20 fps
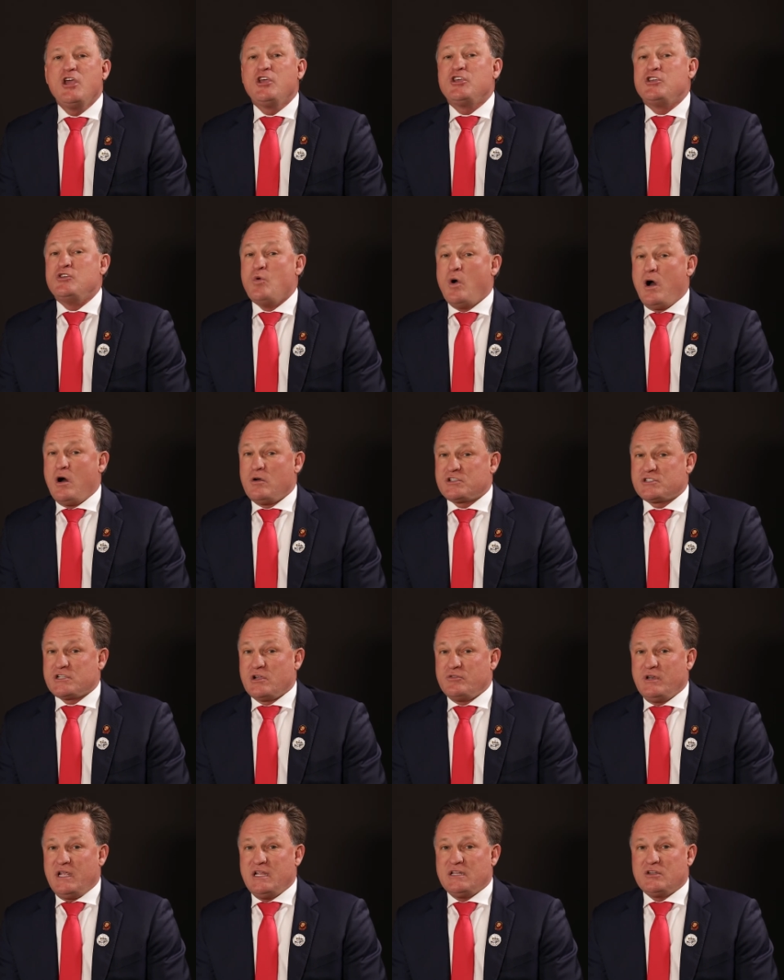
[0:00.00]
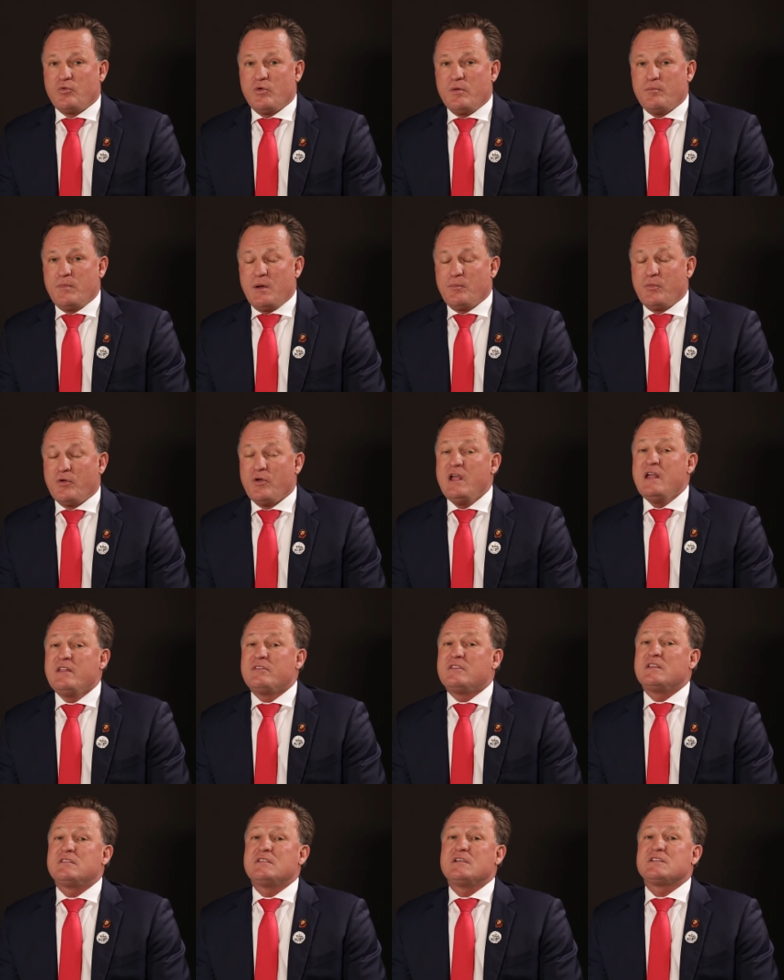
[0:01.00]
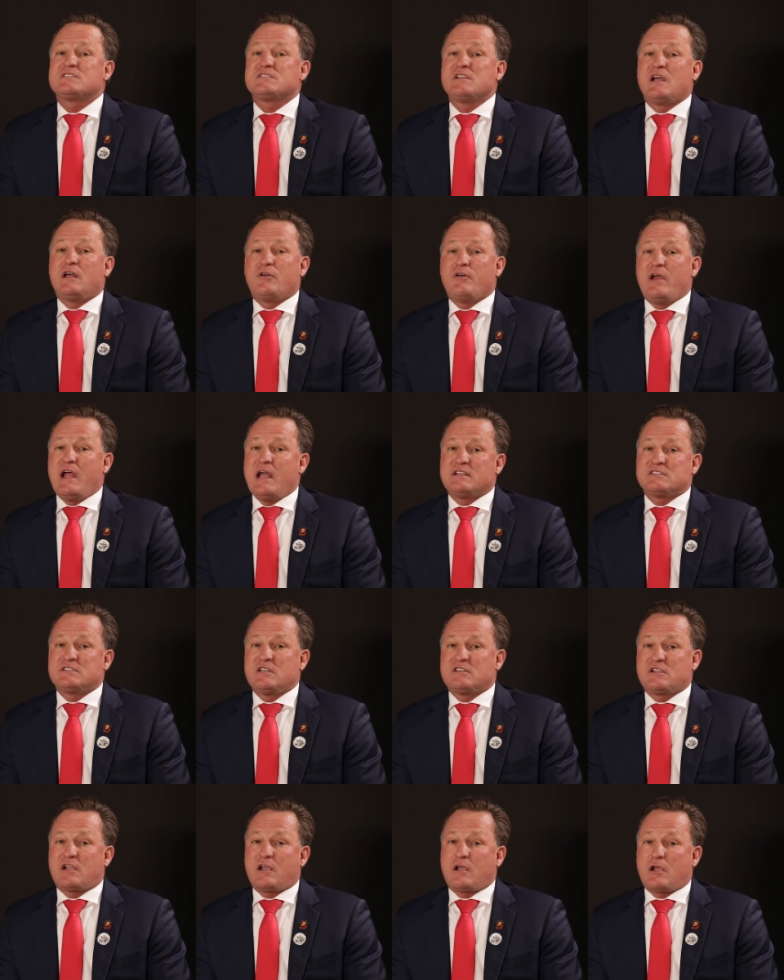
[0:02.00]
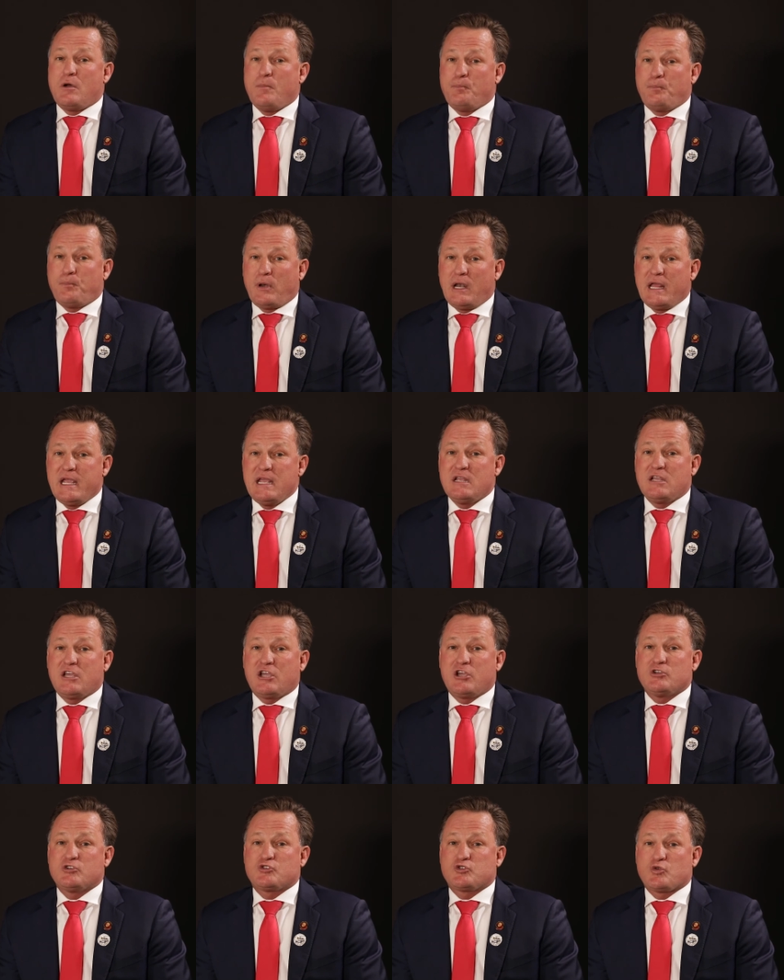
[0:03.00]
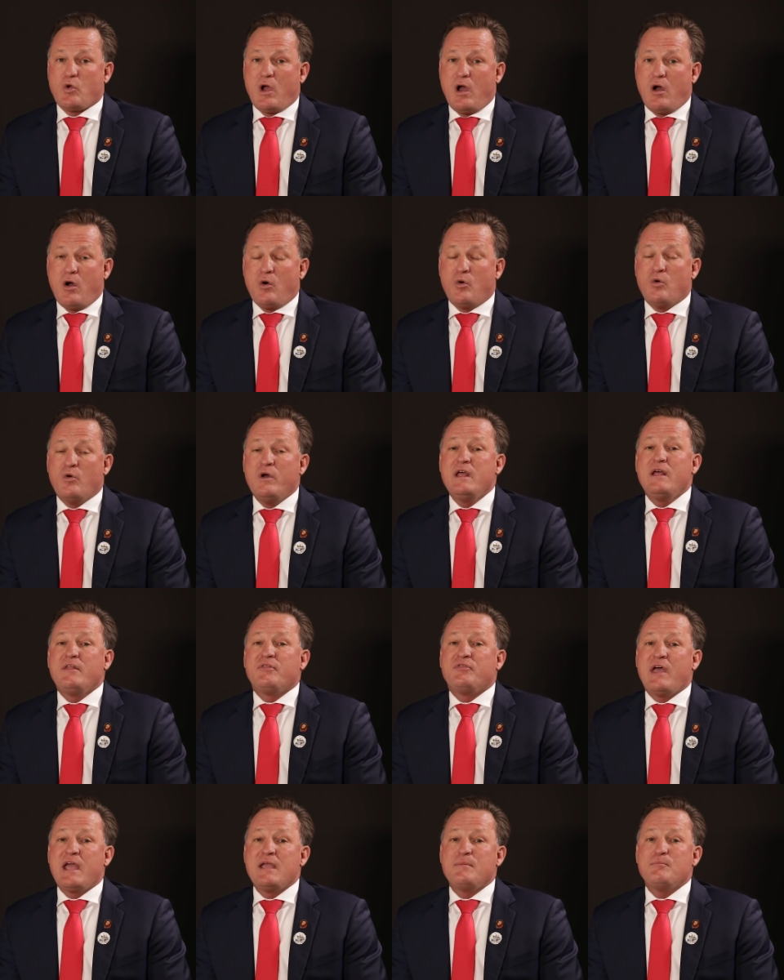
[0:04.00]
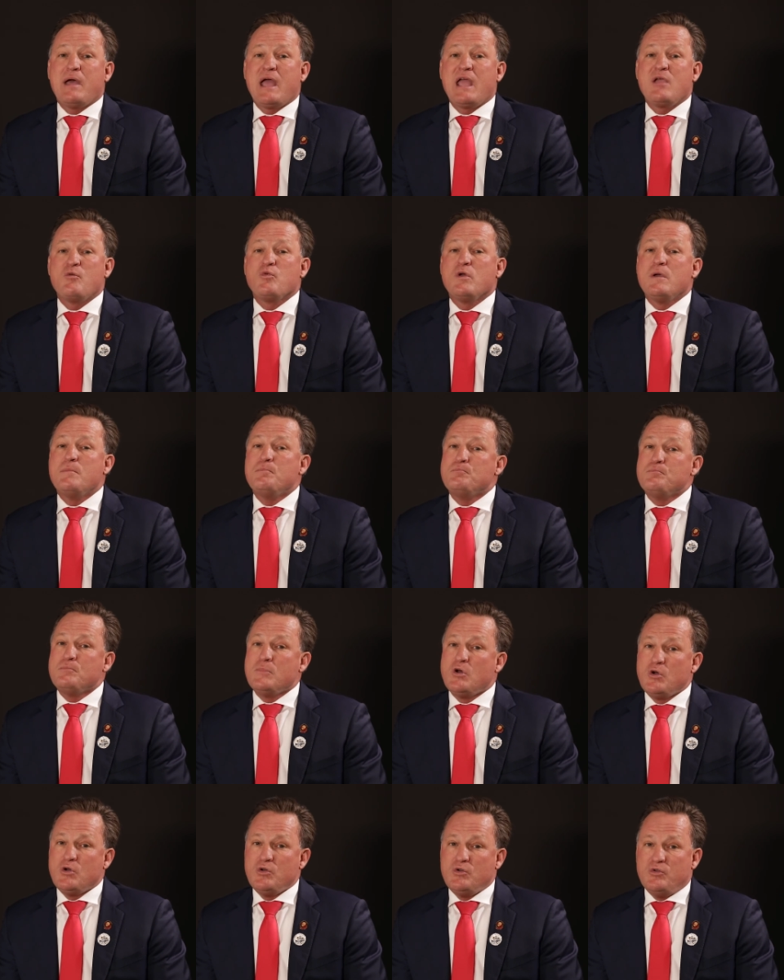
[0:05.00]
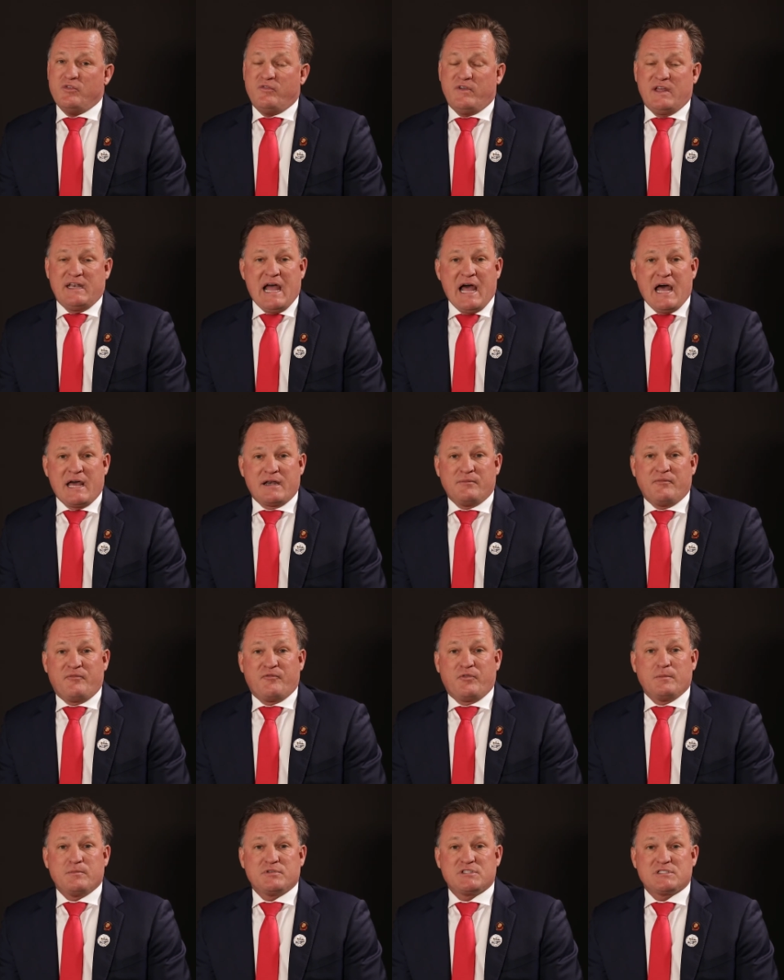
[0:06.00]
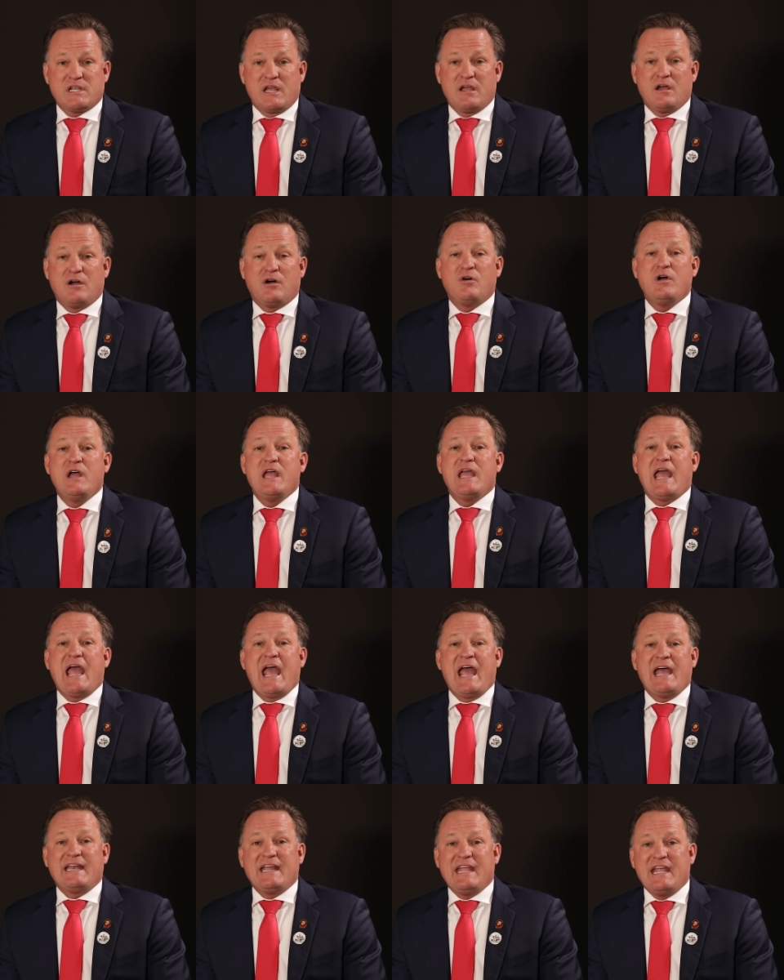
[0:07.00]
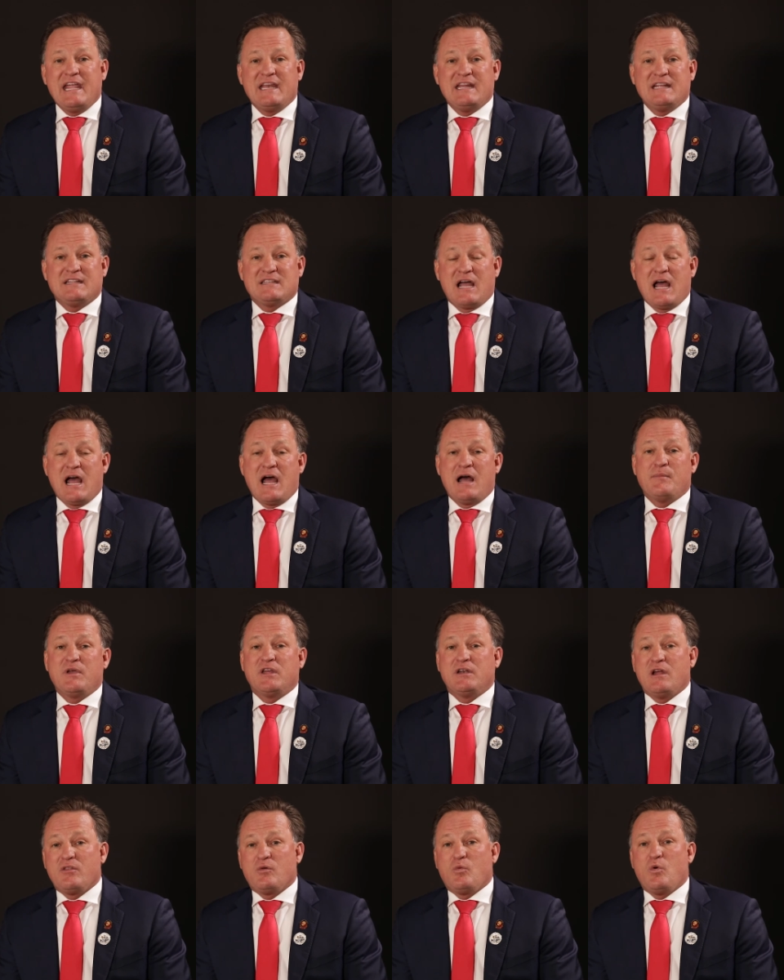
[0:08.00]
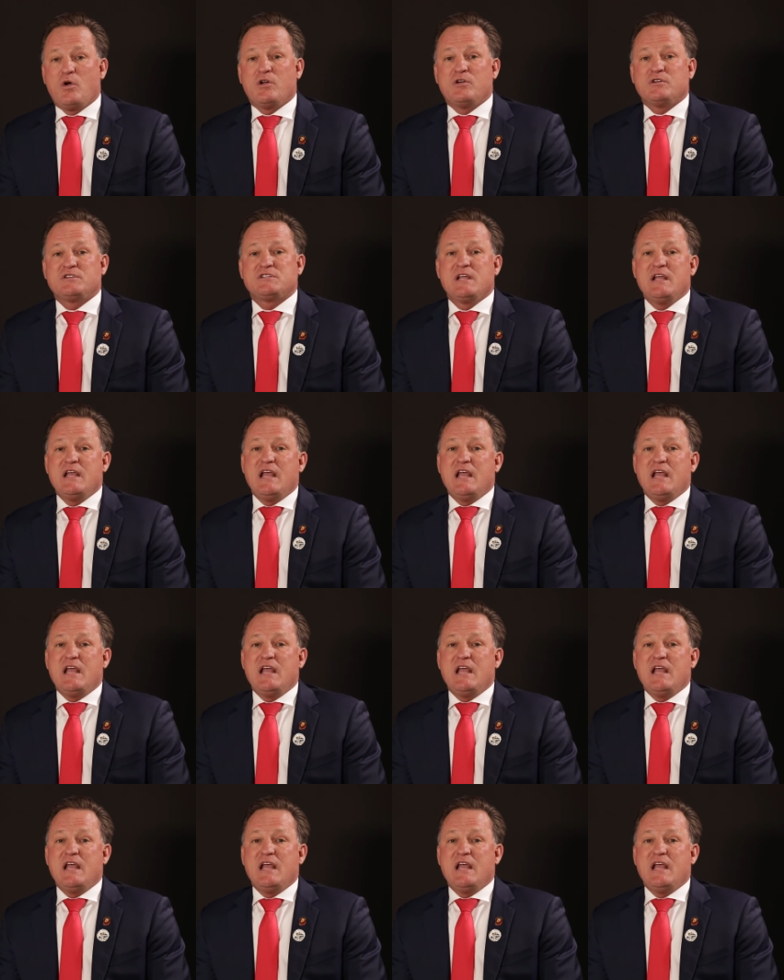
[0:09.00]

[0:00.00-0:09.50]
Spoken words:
You also need to remember that the seller has this complete control. They may remove an item from sale at any time. In other words,